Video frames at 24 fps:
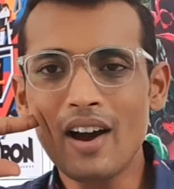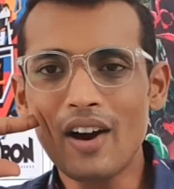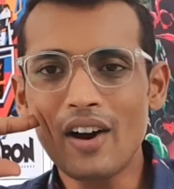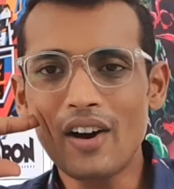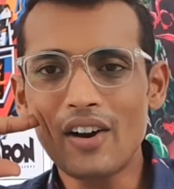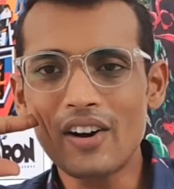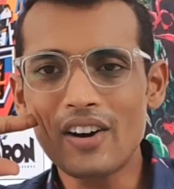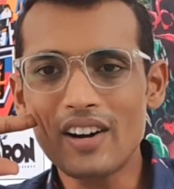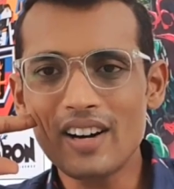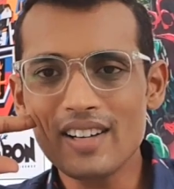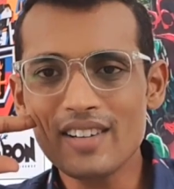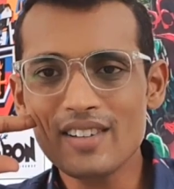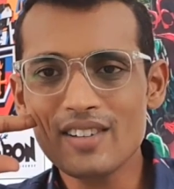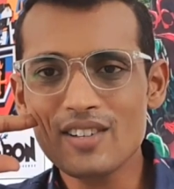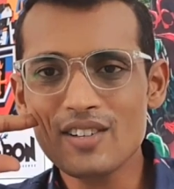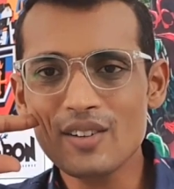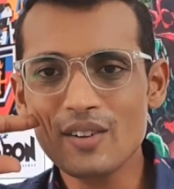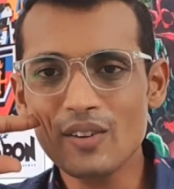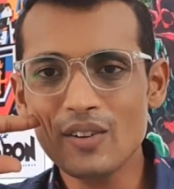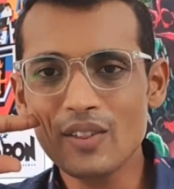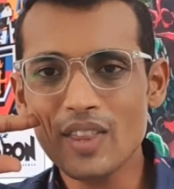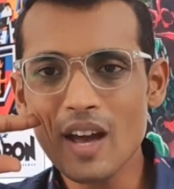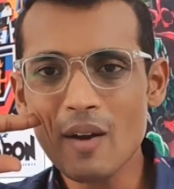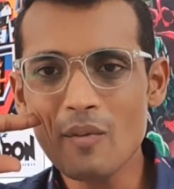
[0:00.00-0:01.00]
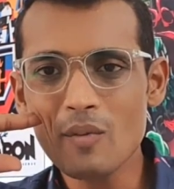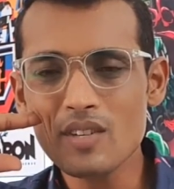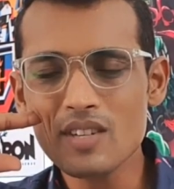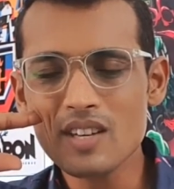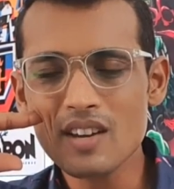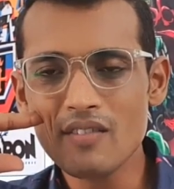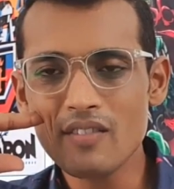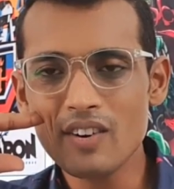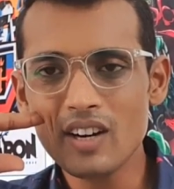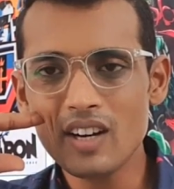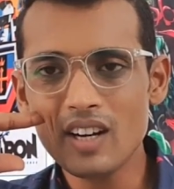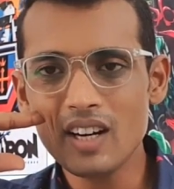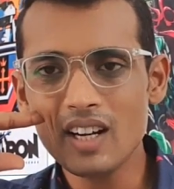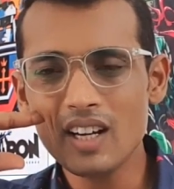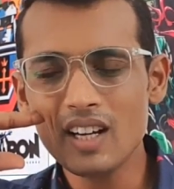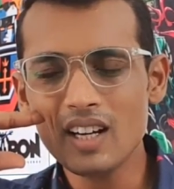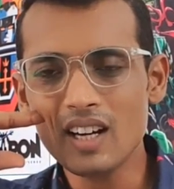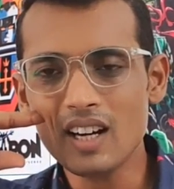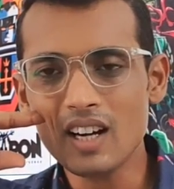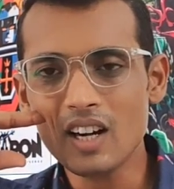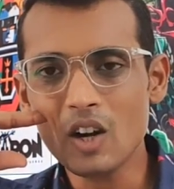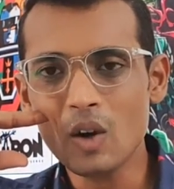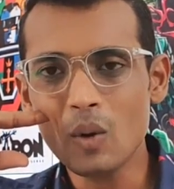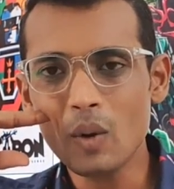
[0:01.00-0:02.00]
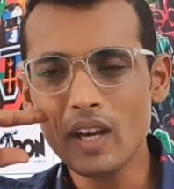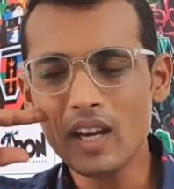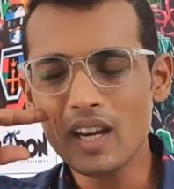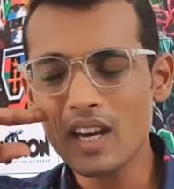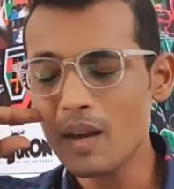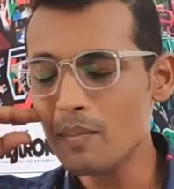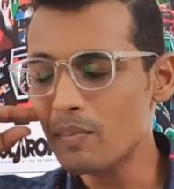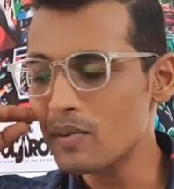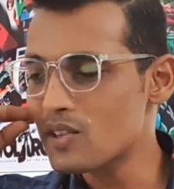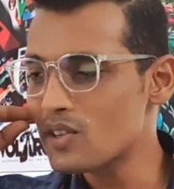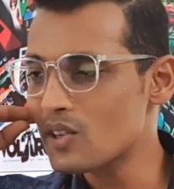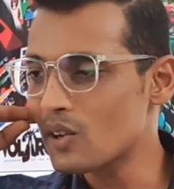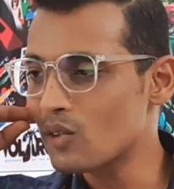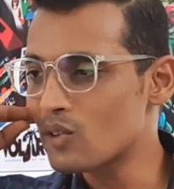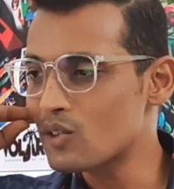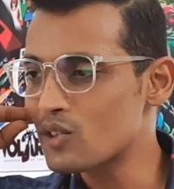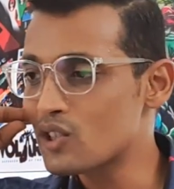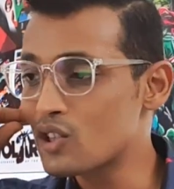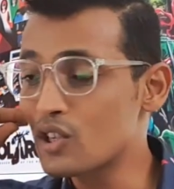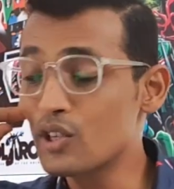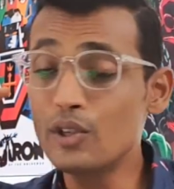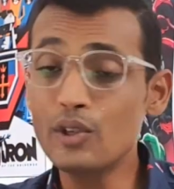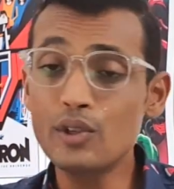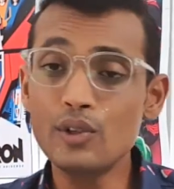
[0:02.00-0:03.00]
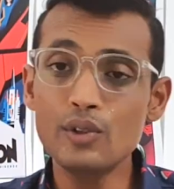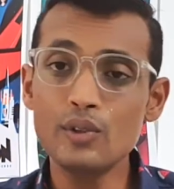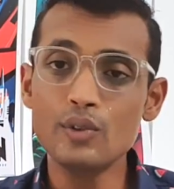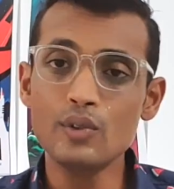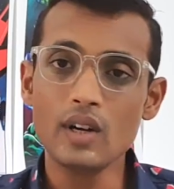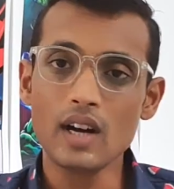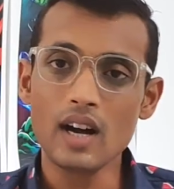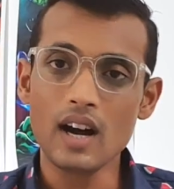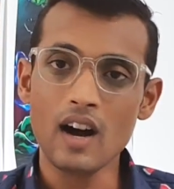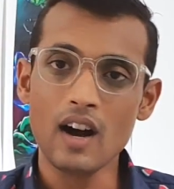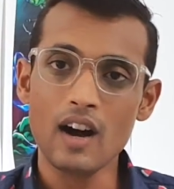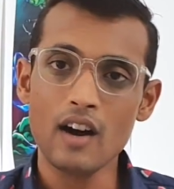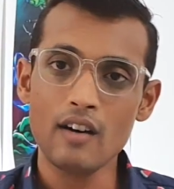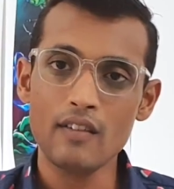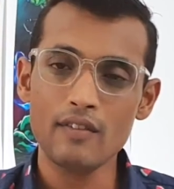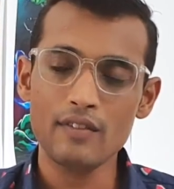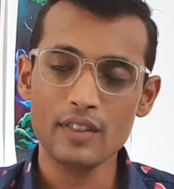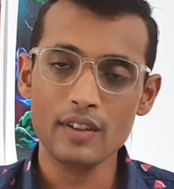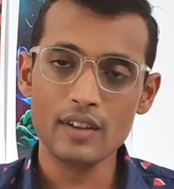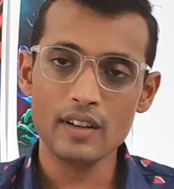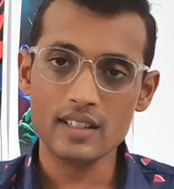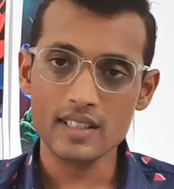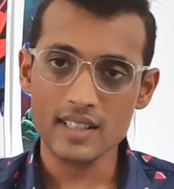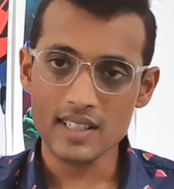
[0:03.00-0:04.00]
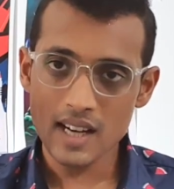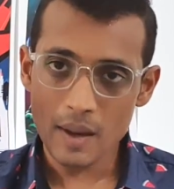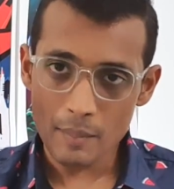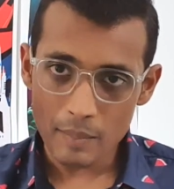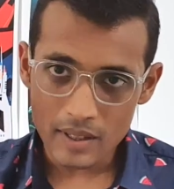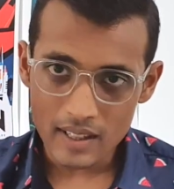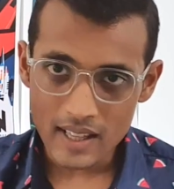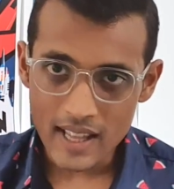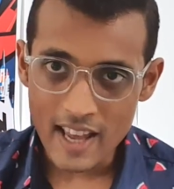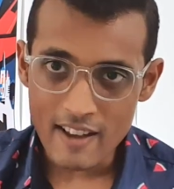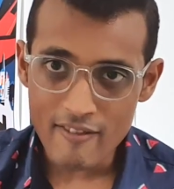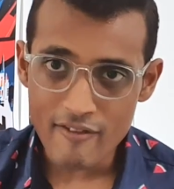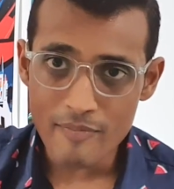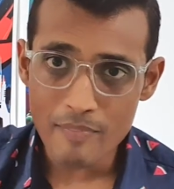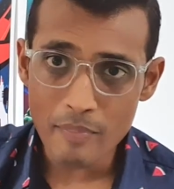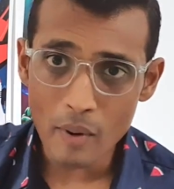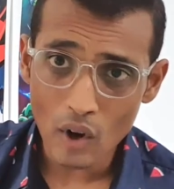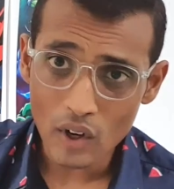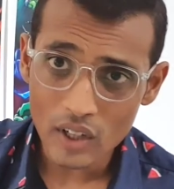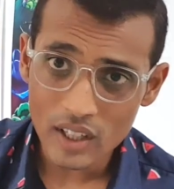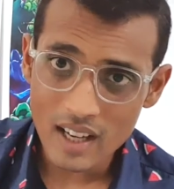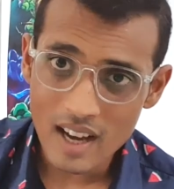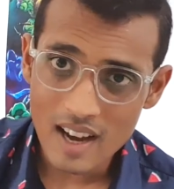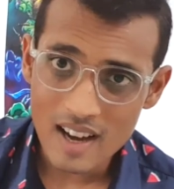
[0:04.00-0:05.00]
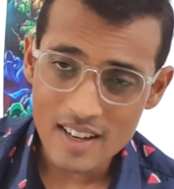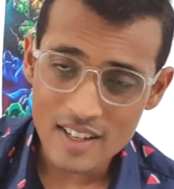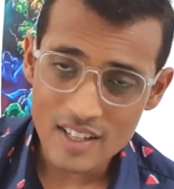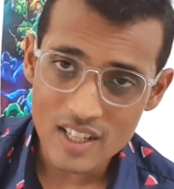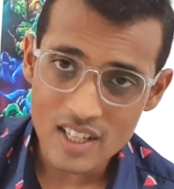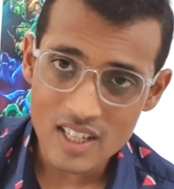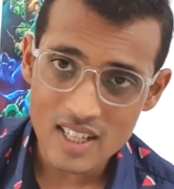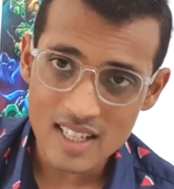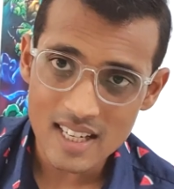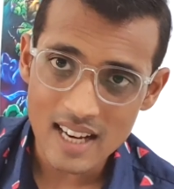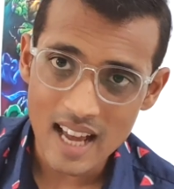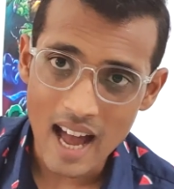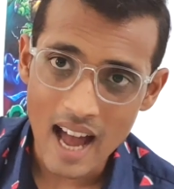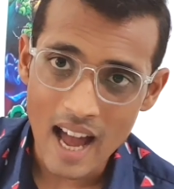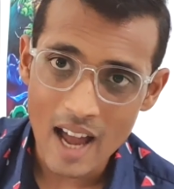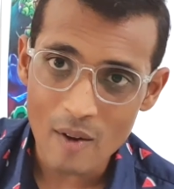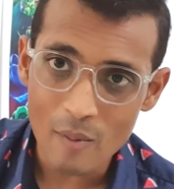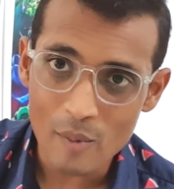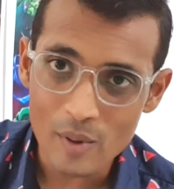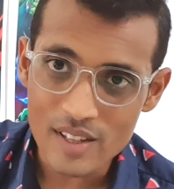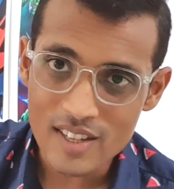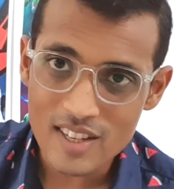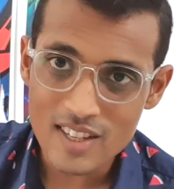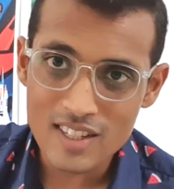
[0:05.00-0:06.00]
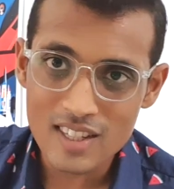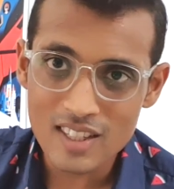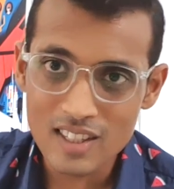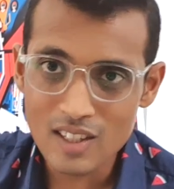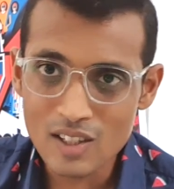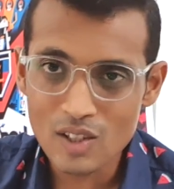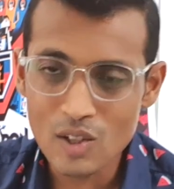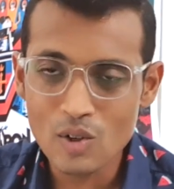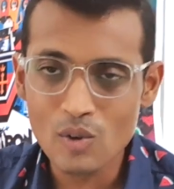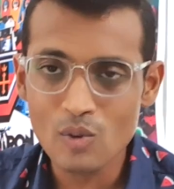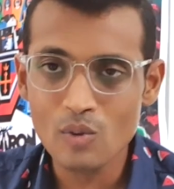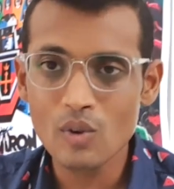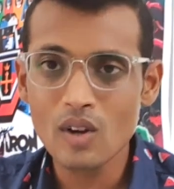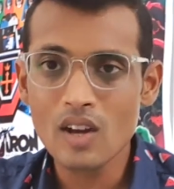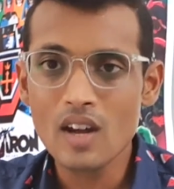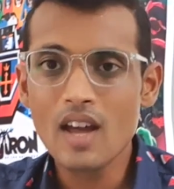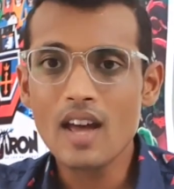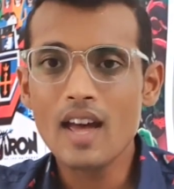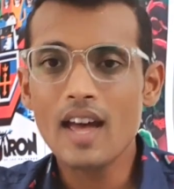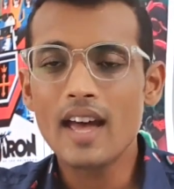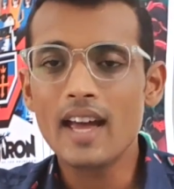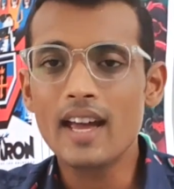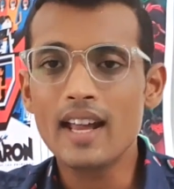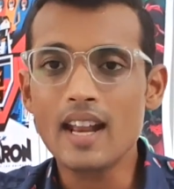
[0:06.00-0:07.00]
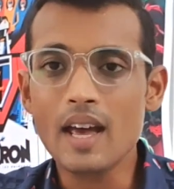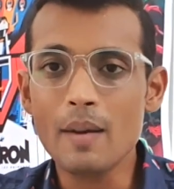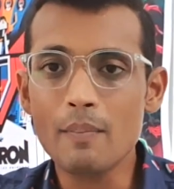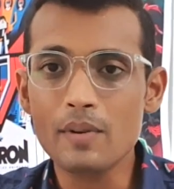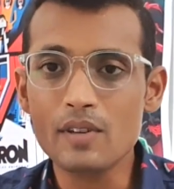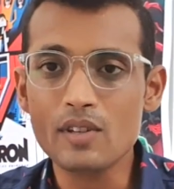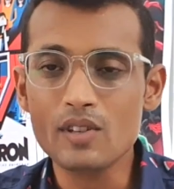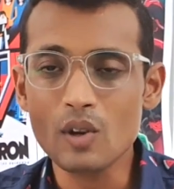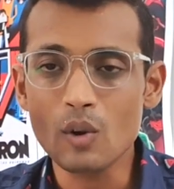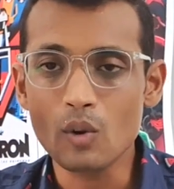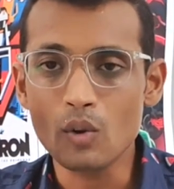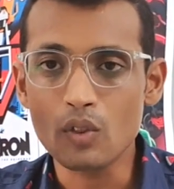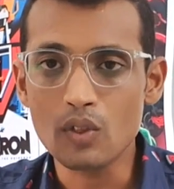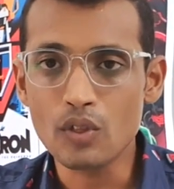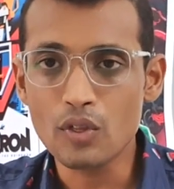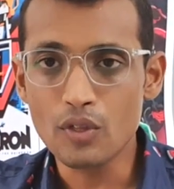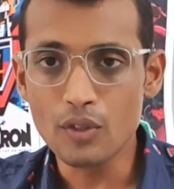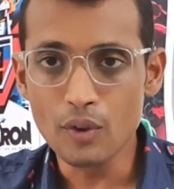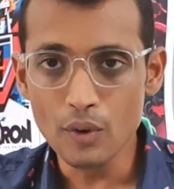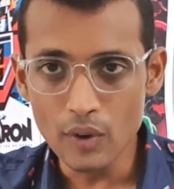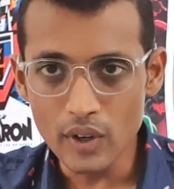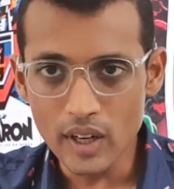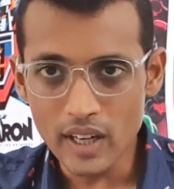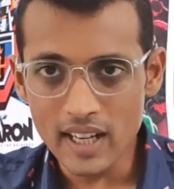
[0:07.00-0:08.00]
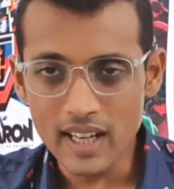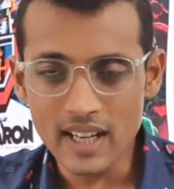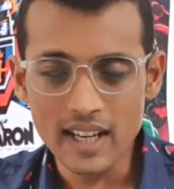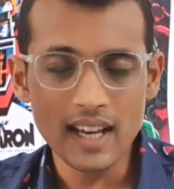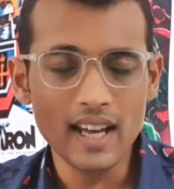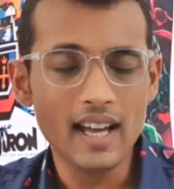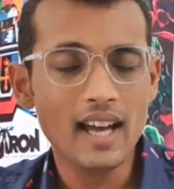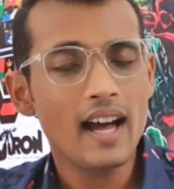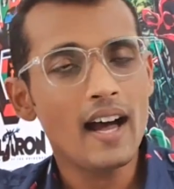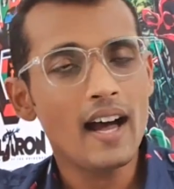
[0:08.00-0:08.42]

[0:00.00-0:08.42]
Alright, so that was a very quick episode 2 of the Double F podcast. I will see you in episode 3.